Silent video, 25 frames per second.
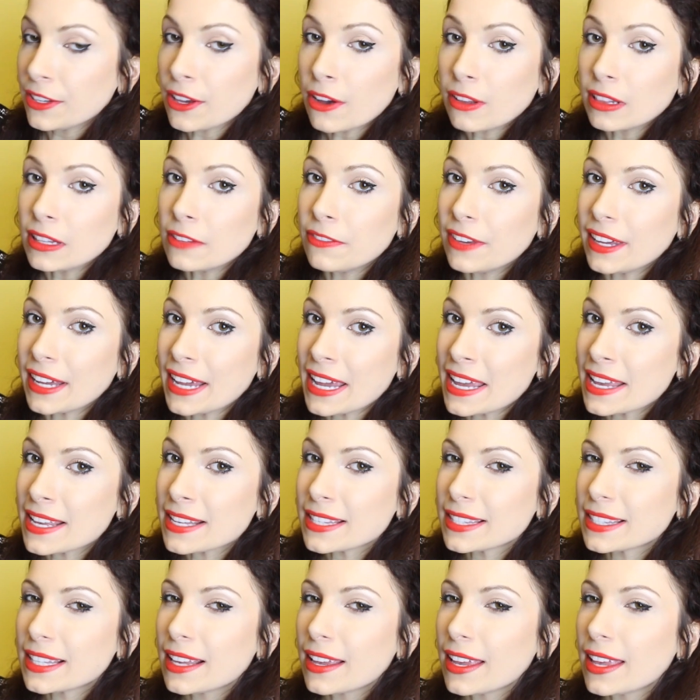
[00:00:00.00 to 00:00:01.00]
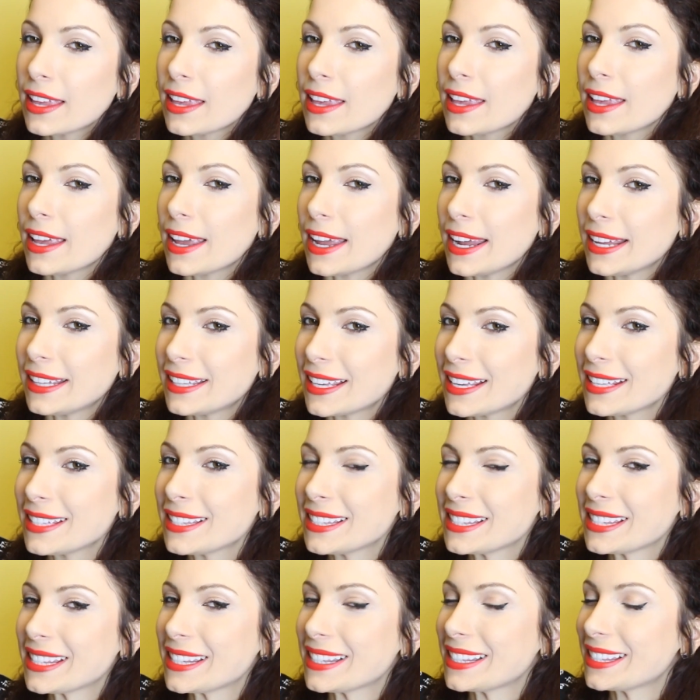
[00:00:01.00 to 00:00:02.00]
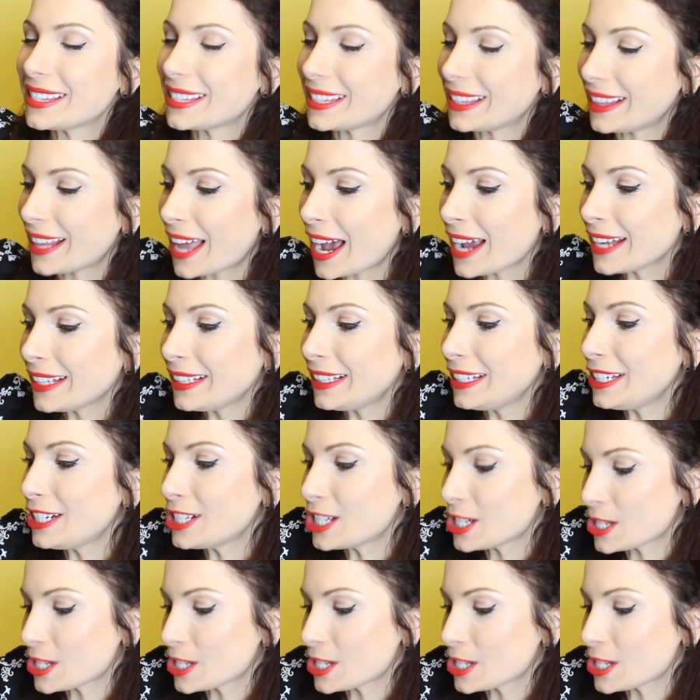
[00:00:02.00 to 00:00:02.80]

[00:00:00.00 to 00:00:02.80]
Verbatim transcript: The only thing is, it is slightly